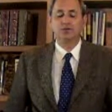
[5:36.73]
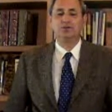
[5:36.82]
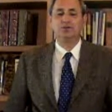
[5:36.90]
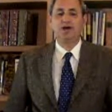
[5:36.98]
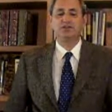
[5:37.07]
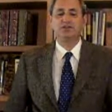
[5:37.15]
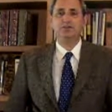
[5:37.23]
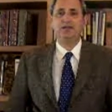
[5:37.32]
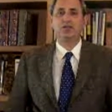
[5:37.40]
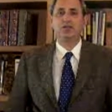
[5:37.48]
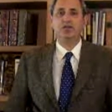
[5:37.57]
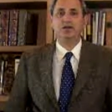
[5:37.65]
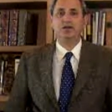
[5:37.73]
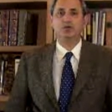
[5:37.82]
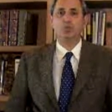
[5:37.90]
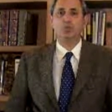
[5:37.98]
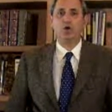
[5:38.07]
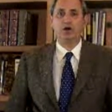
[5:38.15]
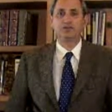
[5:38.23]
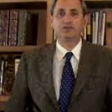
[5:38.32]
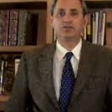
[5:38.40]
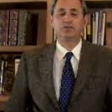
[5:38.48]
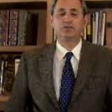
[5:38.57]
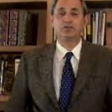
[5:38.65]
document their
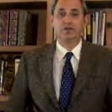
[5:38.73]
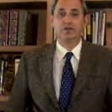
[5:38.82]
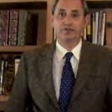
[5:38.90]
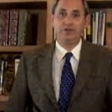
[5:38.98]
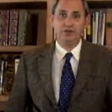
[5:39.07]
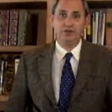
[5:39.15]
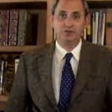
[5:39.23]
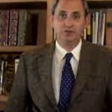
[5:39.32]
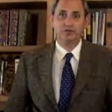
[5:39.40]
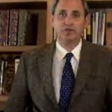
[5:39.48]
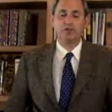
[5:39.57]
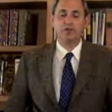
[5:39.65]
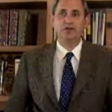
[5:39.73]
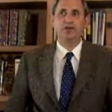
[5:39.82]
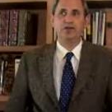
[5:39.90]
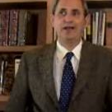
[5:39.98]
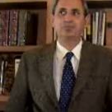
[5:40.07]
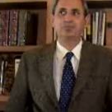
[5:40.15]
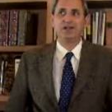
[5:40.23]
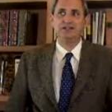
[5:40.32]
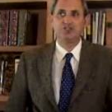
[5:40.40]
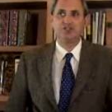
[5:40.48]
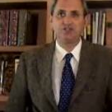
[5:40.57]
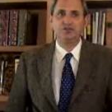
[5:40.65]
wants, their fears, their
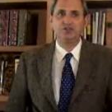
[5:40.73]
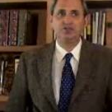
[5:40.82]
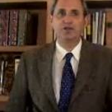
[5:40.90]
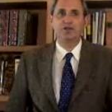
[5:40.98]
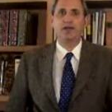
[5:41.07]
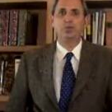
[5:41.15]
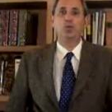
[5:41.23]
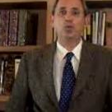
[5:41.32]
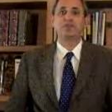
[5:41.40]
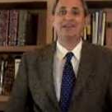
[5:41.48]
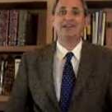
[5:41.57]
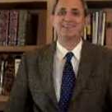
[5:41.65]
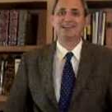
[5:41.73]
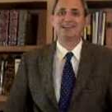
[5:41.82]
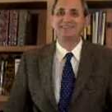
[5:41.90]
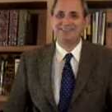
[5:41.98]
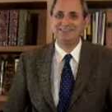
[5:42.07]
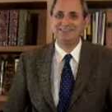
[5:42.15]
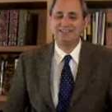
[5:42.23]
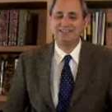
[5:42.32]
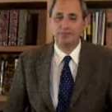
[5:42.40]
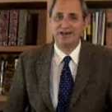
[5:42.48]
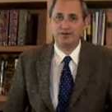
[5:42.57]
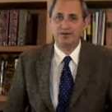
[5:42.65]
apprehensions, and what they'd like to see
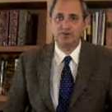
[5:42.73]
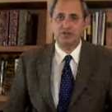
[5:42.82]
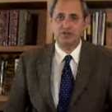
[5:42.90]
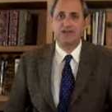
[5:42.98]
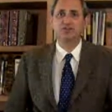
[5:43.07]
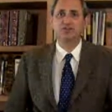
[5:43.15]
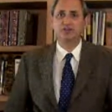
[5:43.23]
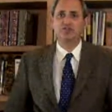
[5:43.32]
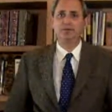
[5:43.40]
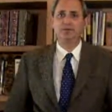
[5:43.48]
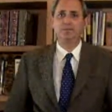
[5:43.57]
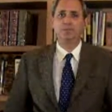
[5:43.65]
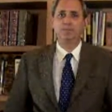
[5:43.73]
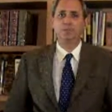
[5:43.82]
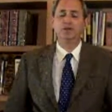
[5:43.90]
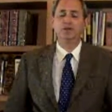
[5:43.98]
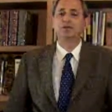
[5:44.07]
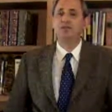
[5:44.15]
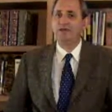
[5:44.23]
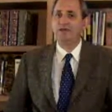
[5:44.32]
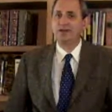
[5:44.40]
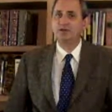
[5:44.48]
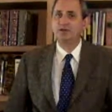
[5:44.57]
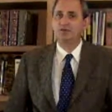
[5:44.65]
come out of the JAD session.
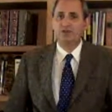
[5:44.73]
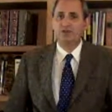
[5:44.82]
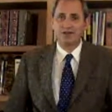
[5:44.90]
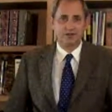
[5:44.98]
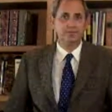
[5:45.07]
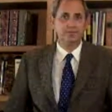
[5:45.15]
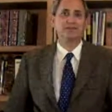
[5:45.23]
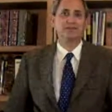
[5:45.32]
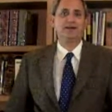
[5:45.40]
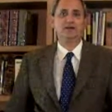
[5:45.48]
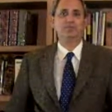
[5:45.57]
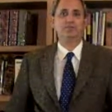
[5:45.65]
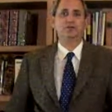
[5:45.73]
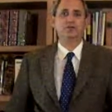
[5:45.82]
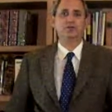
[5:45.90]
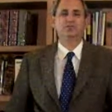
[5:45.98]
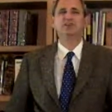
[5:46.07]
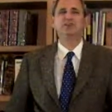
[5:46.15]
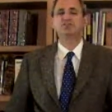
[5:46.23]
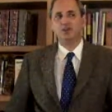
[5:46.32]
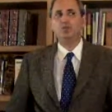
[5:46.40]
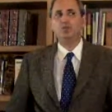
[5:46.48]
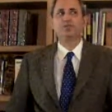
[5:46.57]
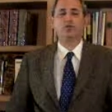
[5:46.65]
Then I'll document that up
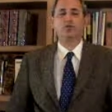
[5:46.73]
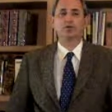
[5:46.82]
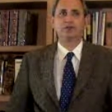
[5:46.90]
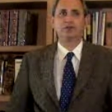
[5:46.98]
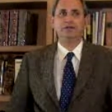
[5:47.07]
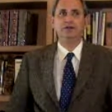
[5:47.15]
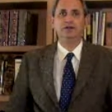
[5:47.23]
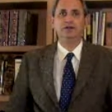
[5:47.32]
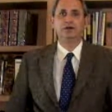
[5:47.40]
somewhat formally